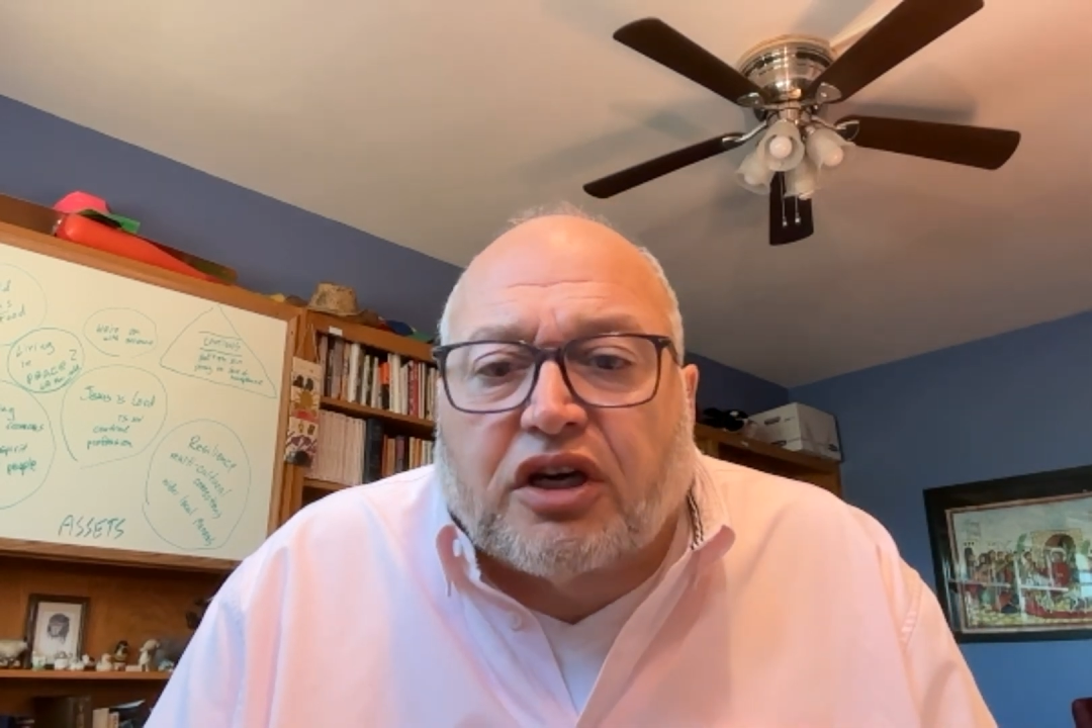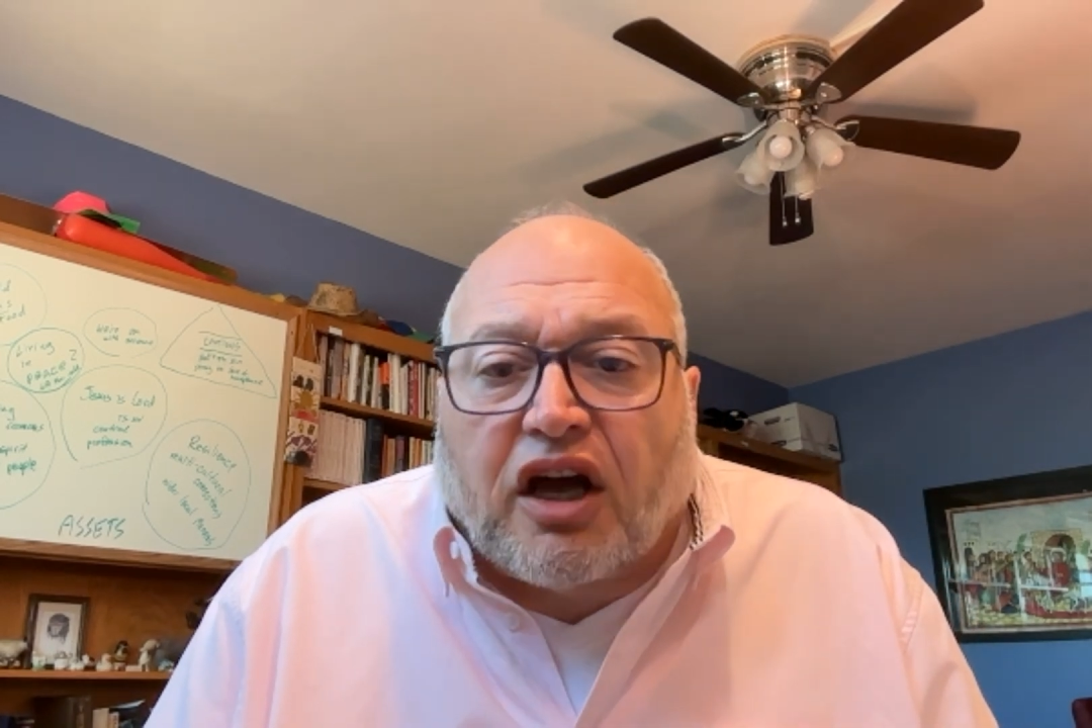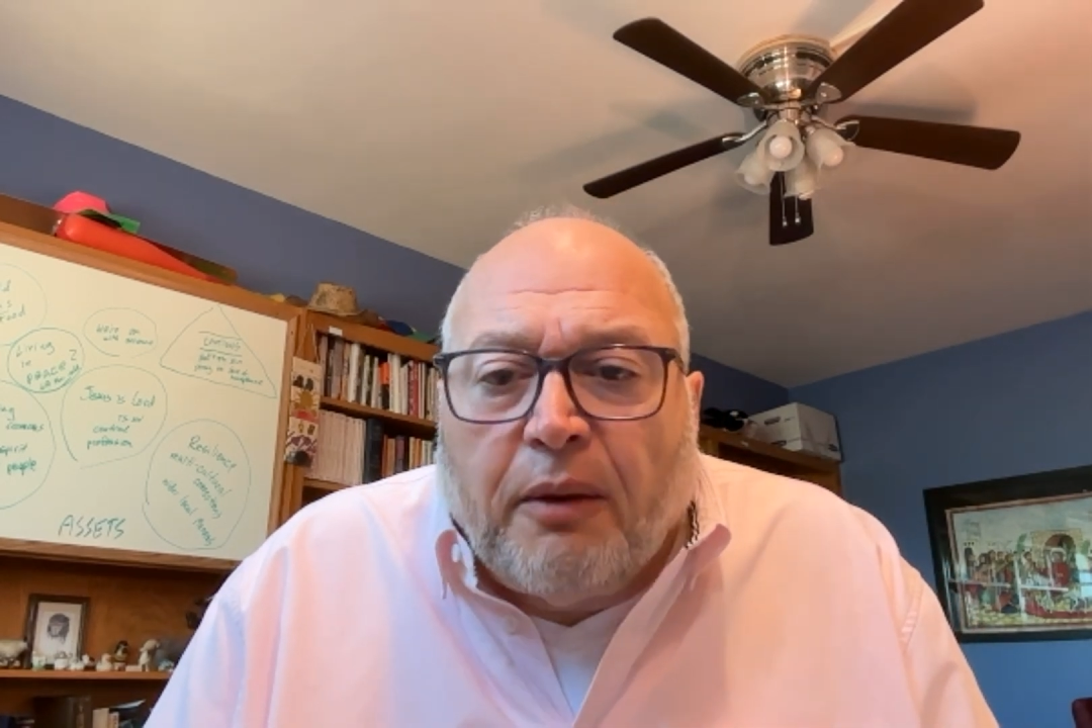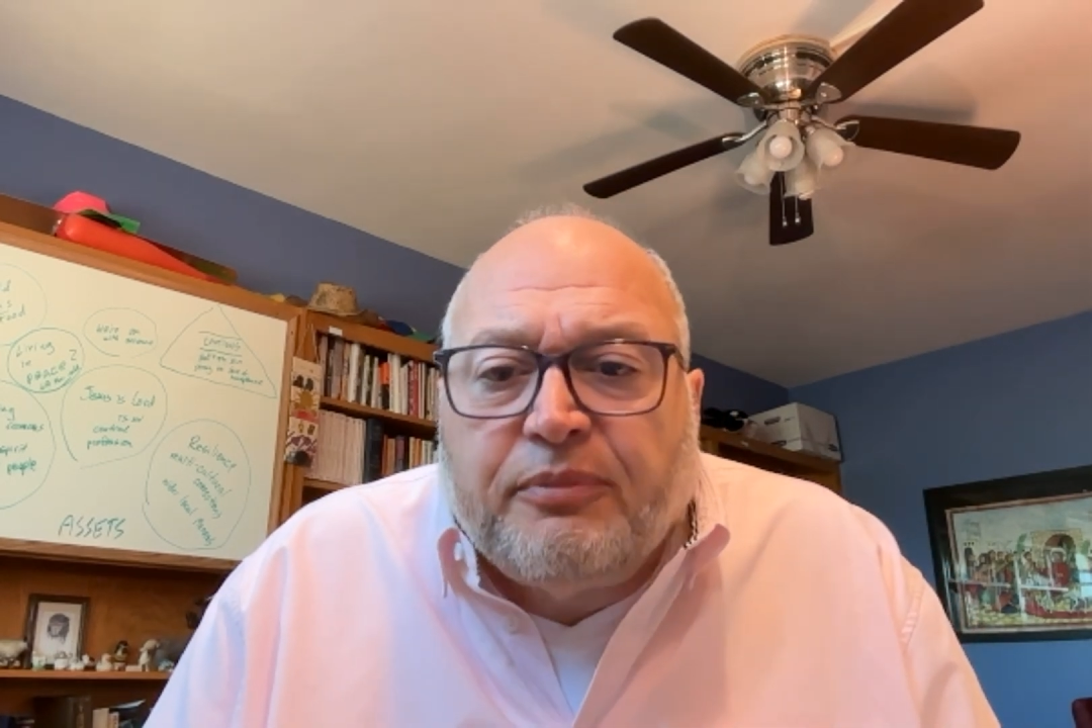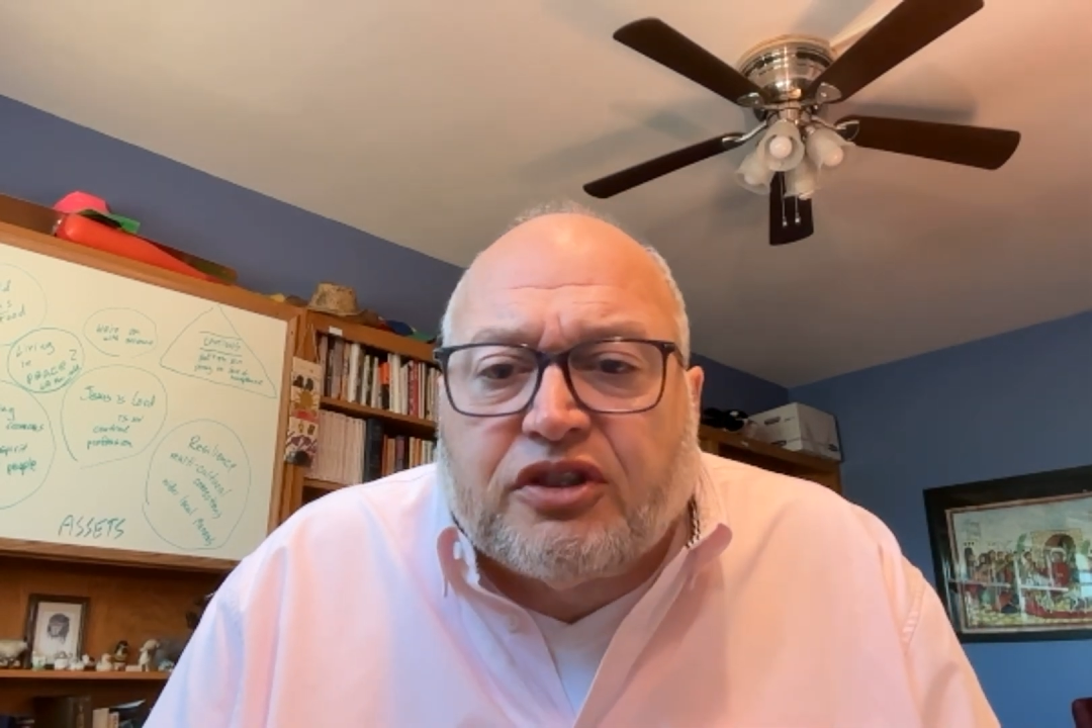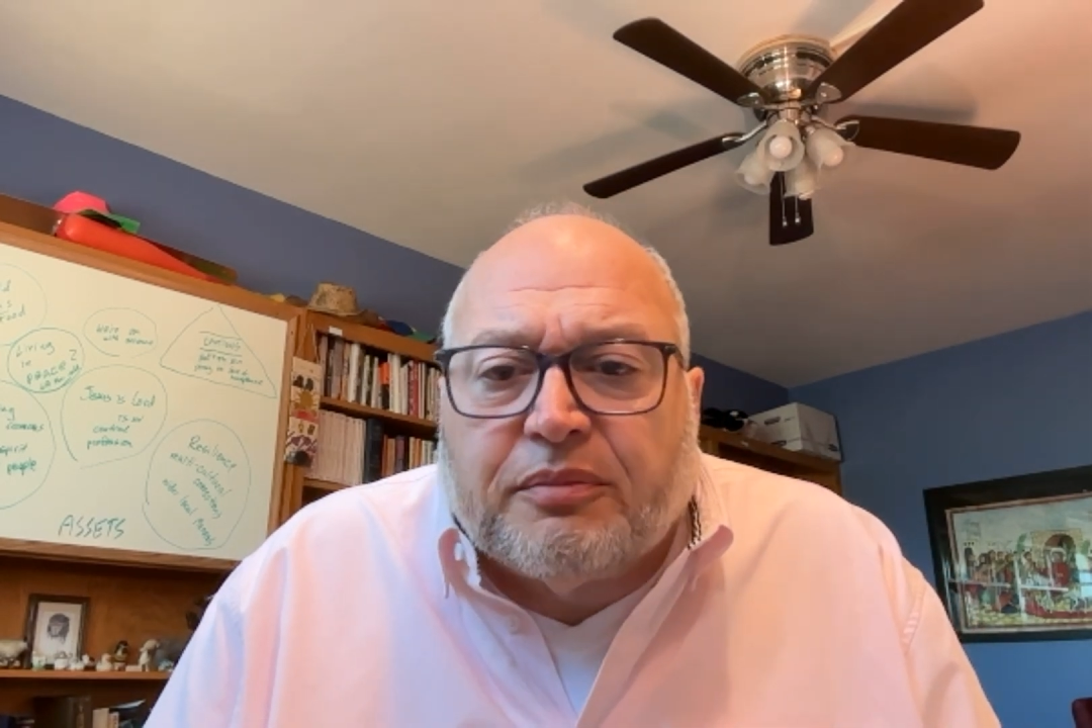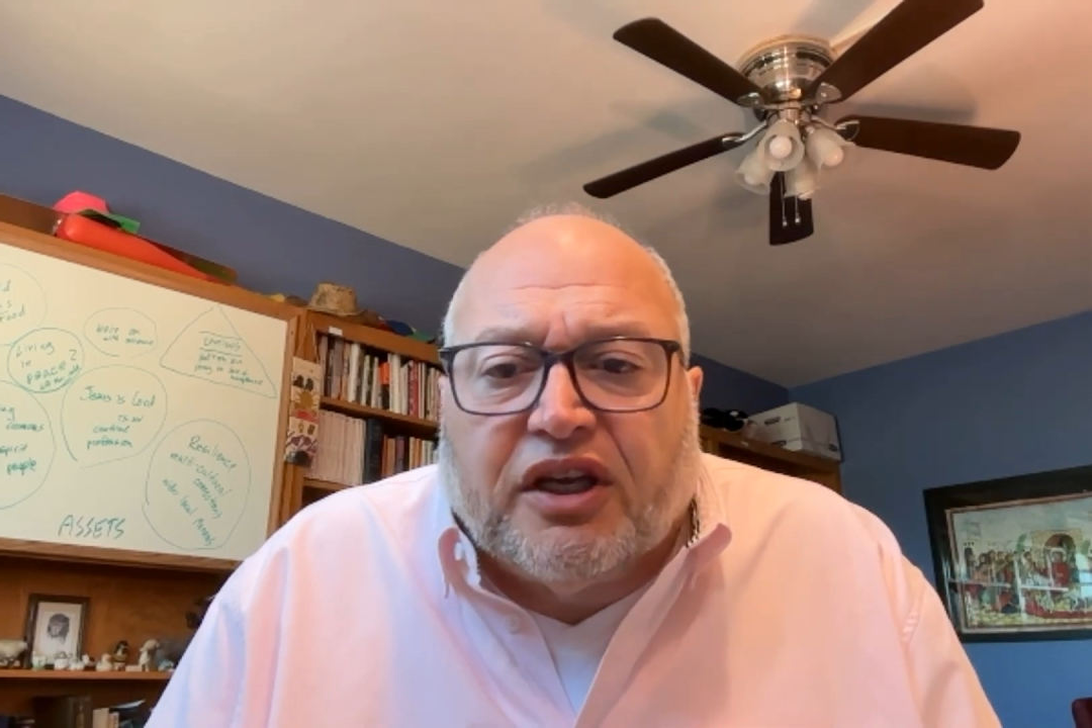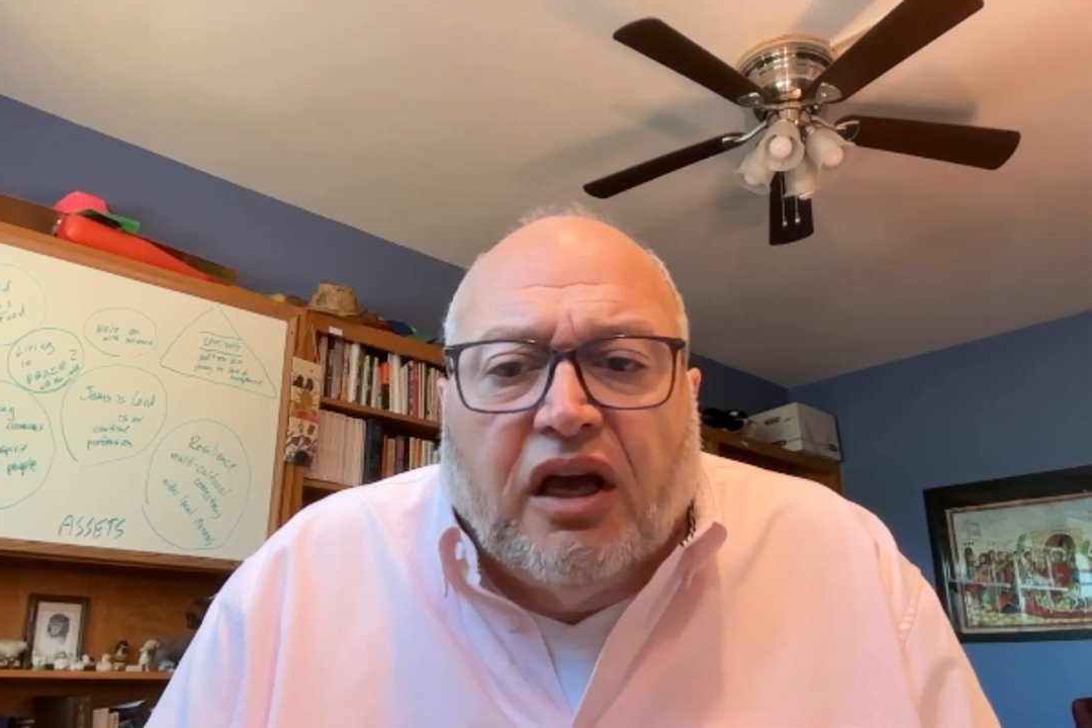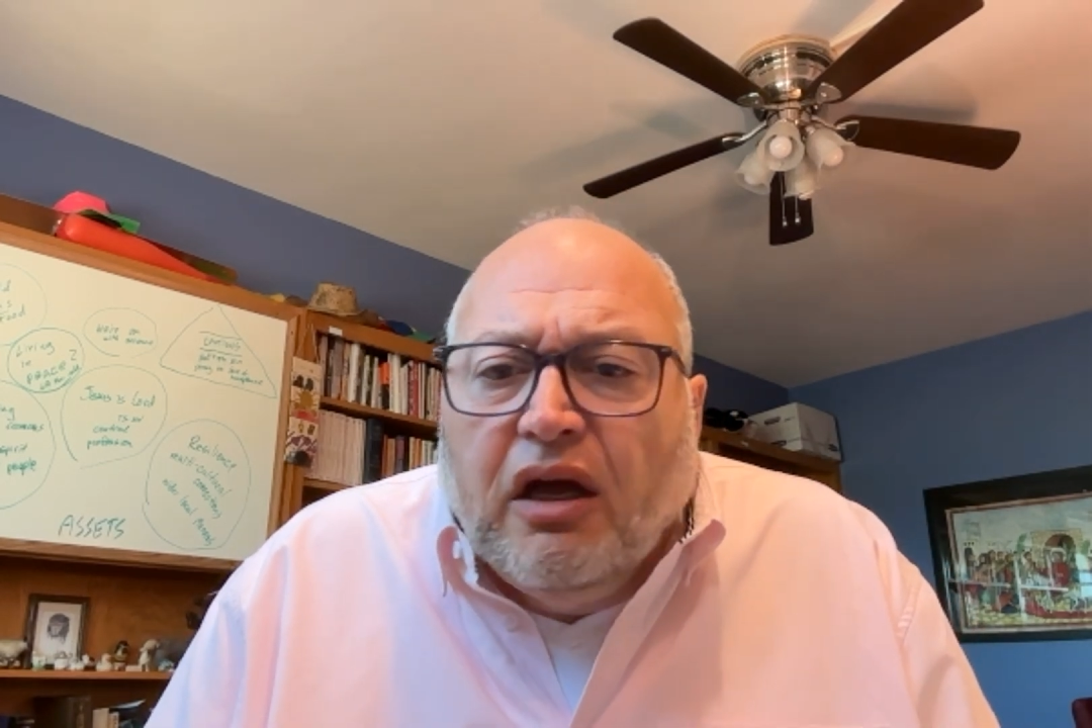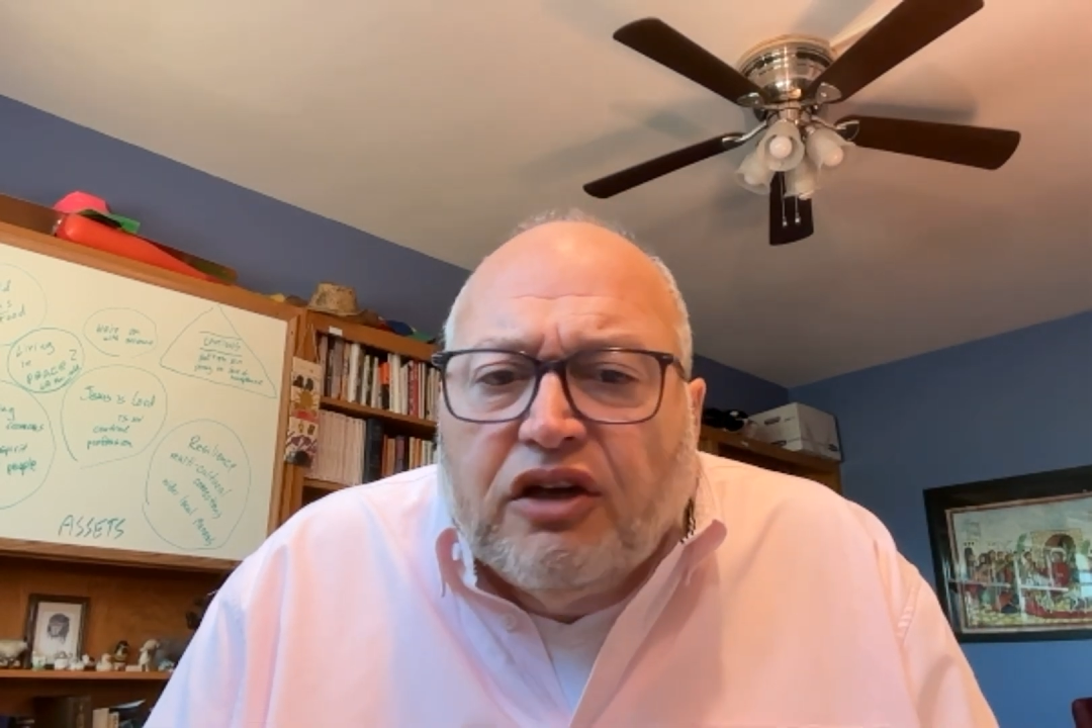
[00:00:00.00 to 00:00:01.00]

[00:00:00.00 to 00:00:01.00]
to come to me.